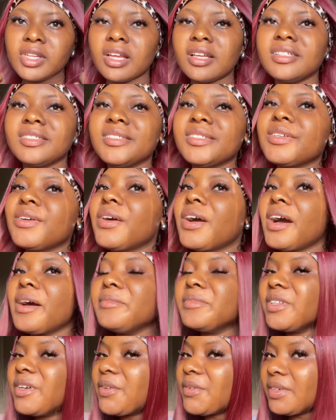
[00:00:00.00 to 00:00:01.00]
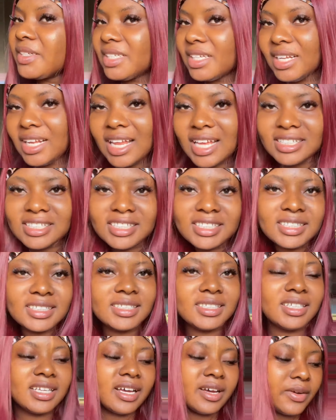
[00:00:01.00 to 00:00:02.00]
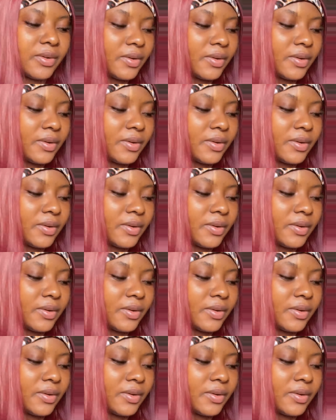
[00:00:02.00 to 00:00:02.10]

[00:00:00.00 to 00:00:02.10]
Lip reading: So I'm done with the lashes now,